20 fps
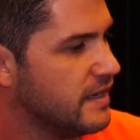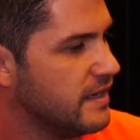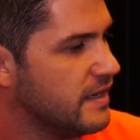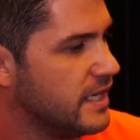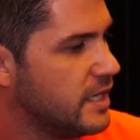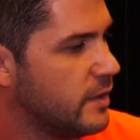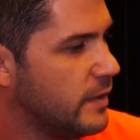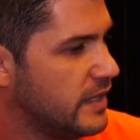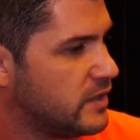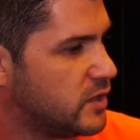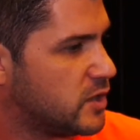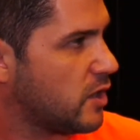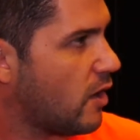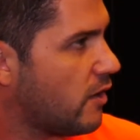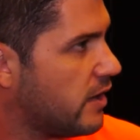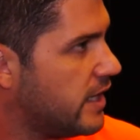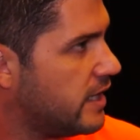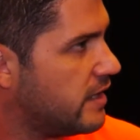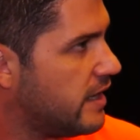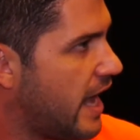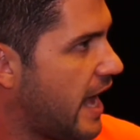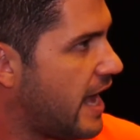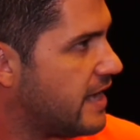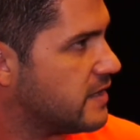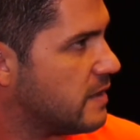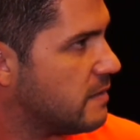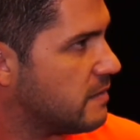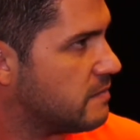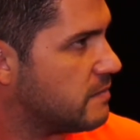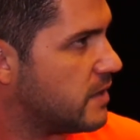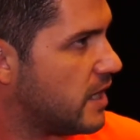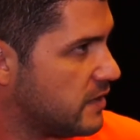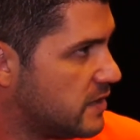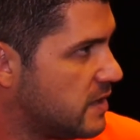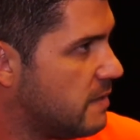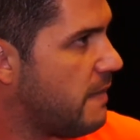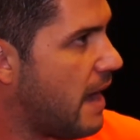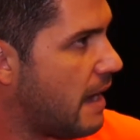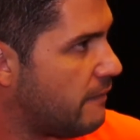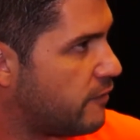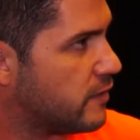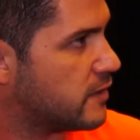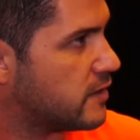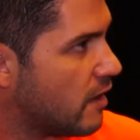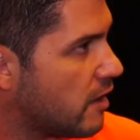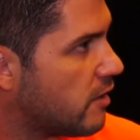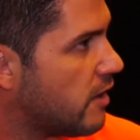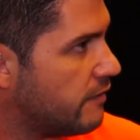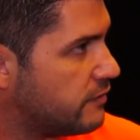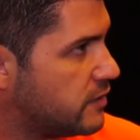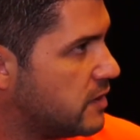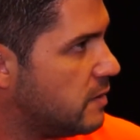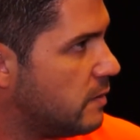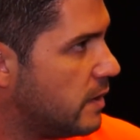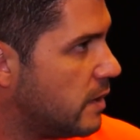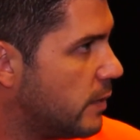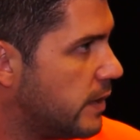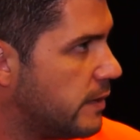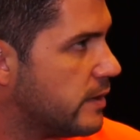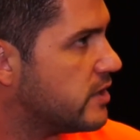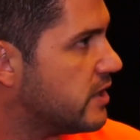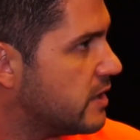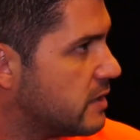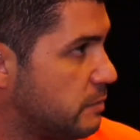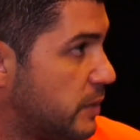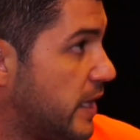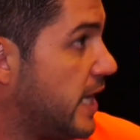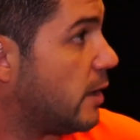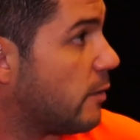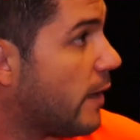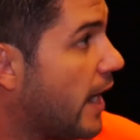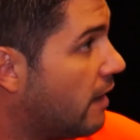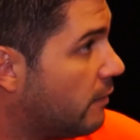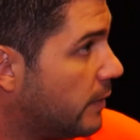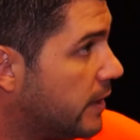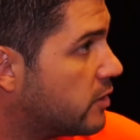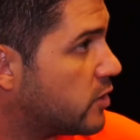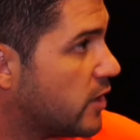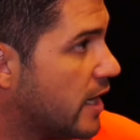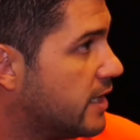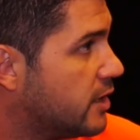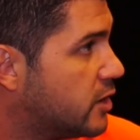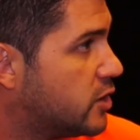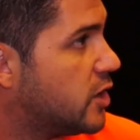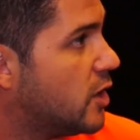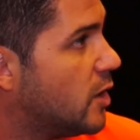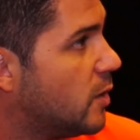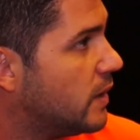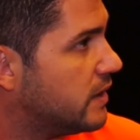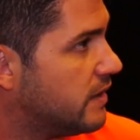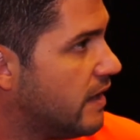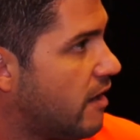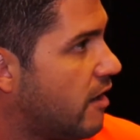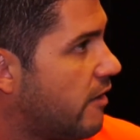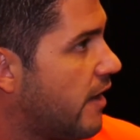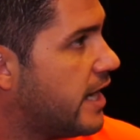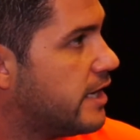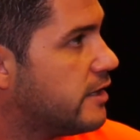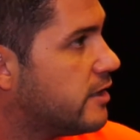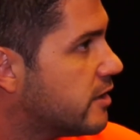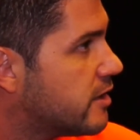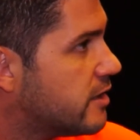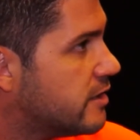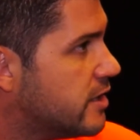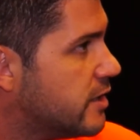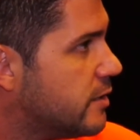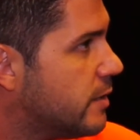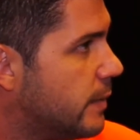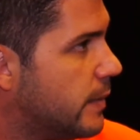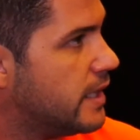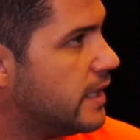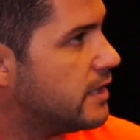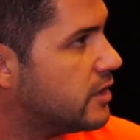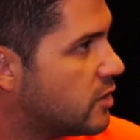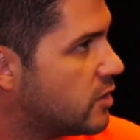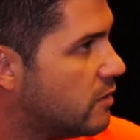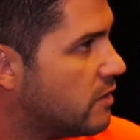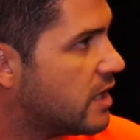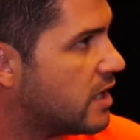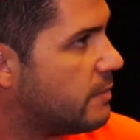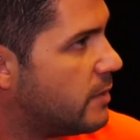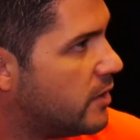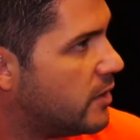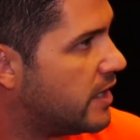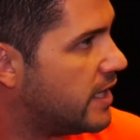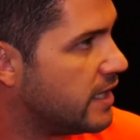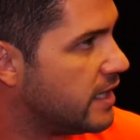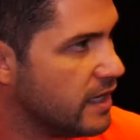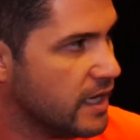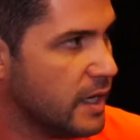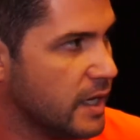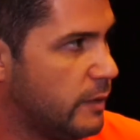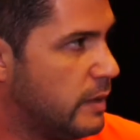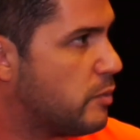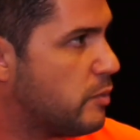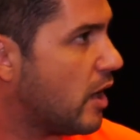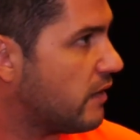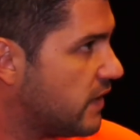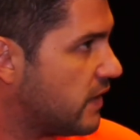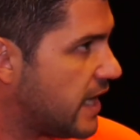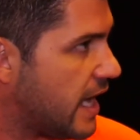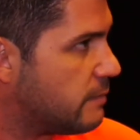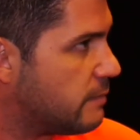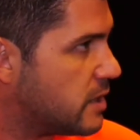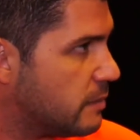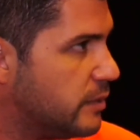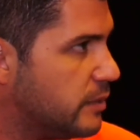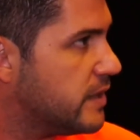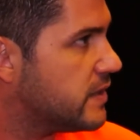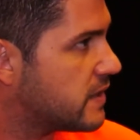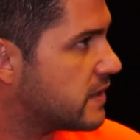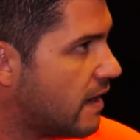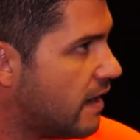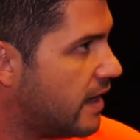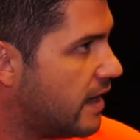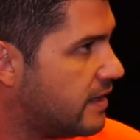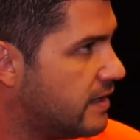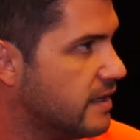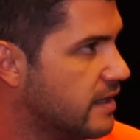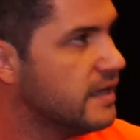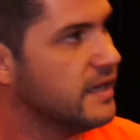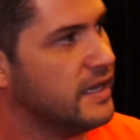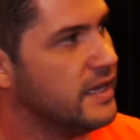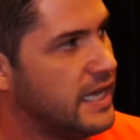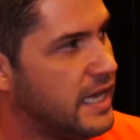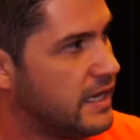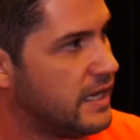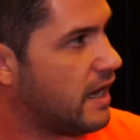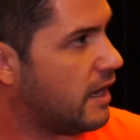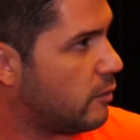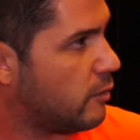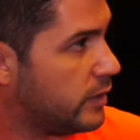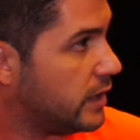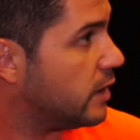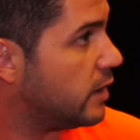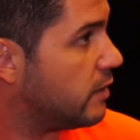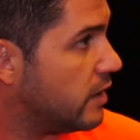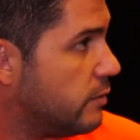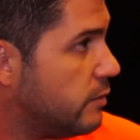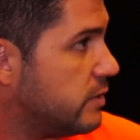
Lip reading: it started as a custom map for StarCraft 2 where we were just playing around. We were trying to show what our editor could do. We wanted to show the community. We brought the game to BlizzCon. It got a really good